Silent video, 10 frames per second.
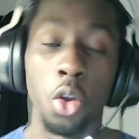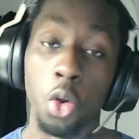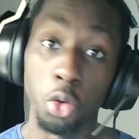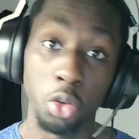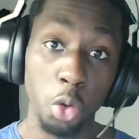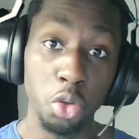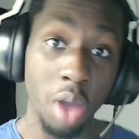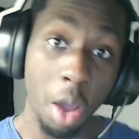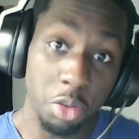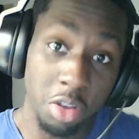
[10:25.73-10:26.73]
Who told you
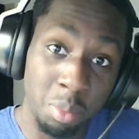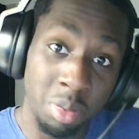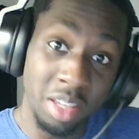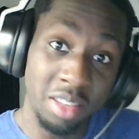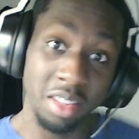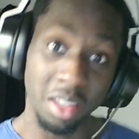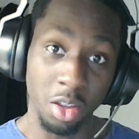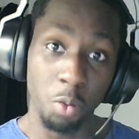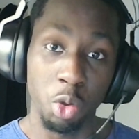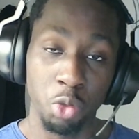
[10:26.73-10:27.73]
I was completely
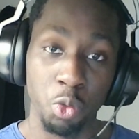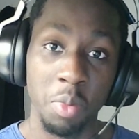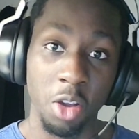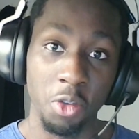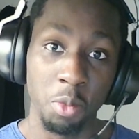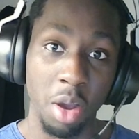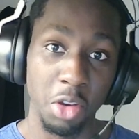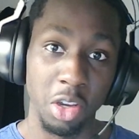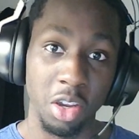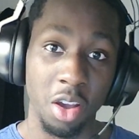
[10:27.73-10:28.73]
done with ripping off
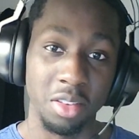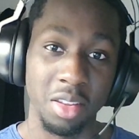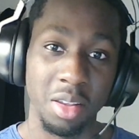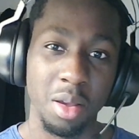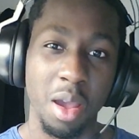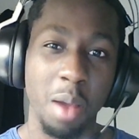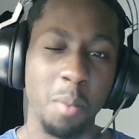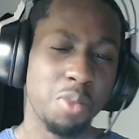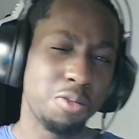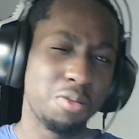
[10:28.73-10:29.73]
Mario Kart?
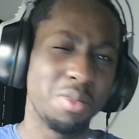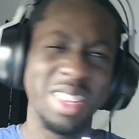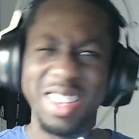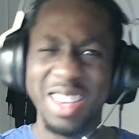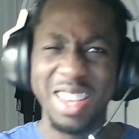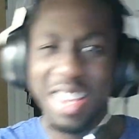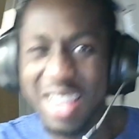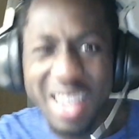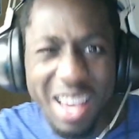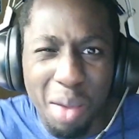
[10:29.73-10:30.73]
Pfft.
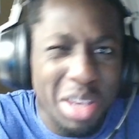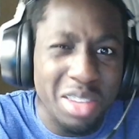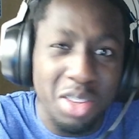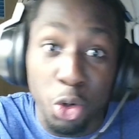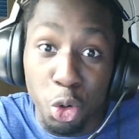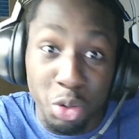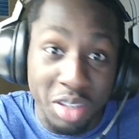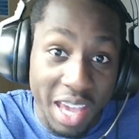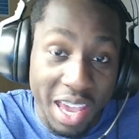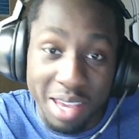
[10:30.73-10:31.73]
I mean, it's a good
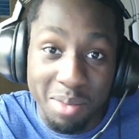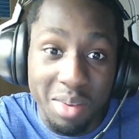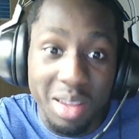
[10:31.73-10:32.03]
game.